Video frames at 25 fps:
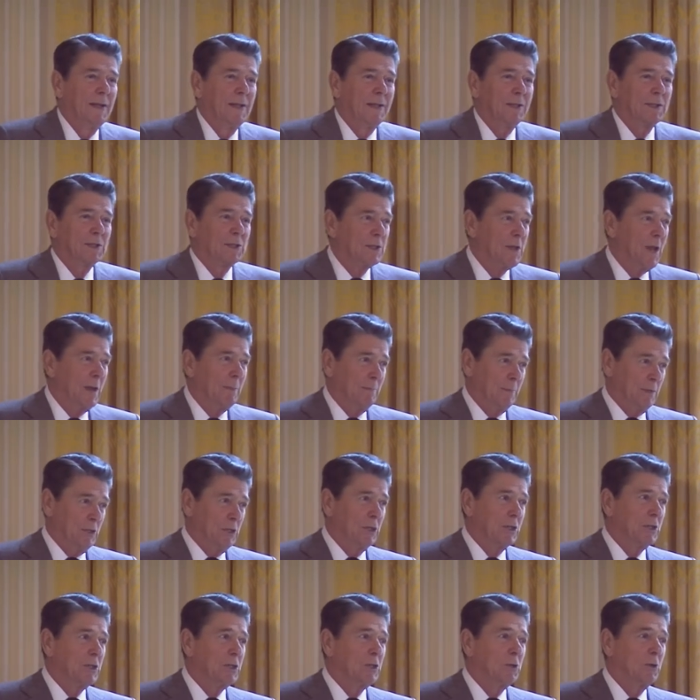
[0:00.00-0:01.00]
stopped me
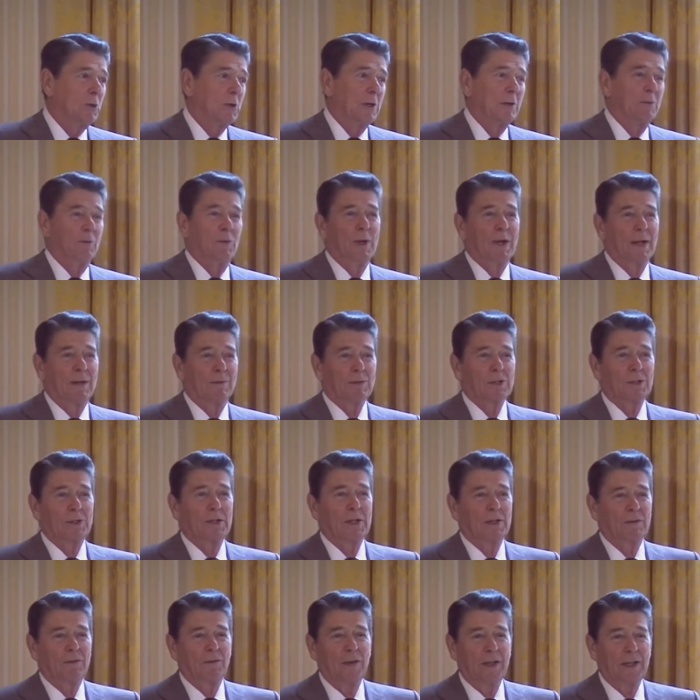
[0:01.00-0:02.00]
just short of when I was
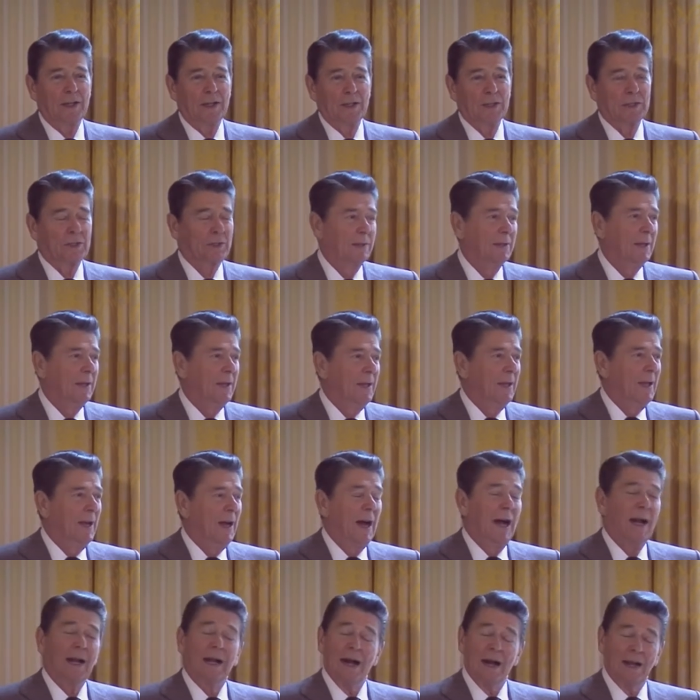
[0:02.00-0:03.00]
going to finish.
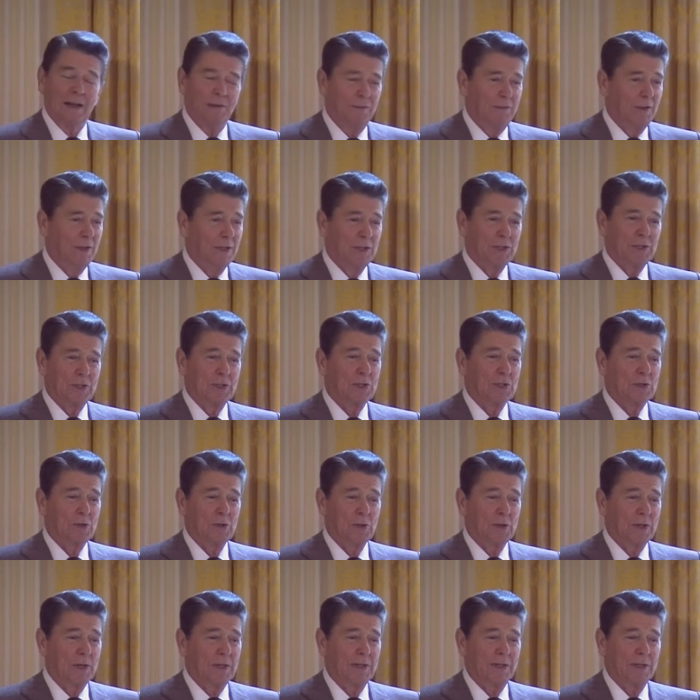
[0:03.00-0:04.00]
I got to finish the
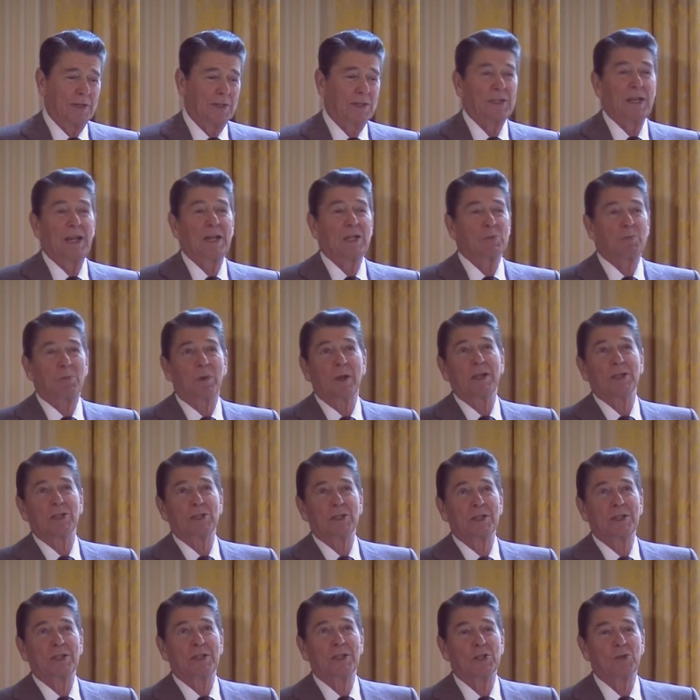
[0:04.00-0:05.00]
story. It takes
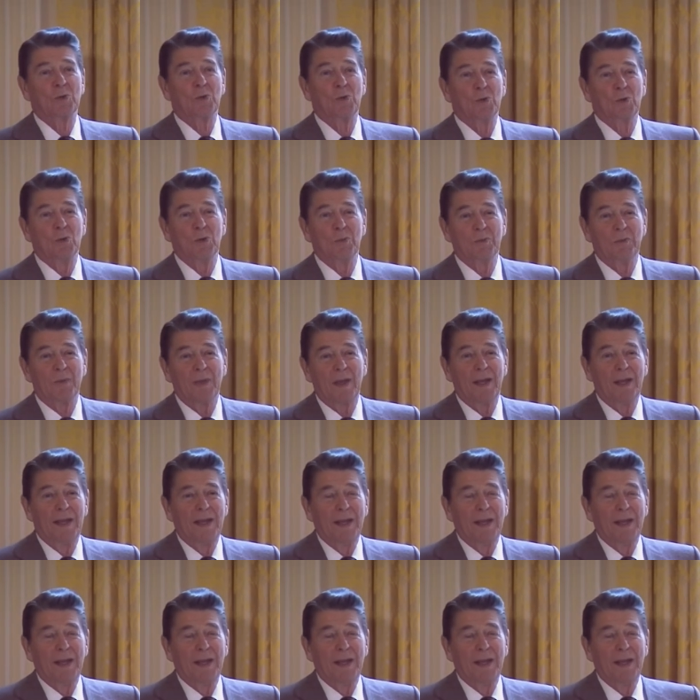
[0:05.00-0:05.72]
place in this room.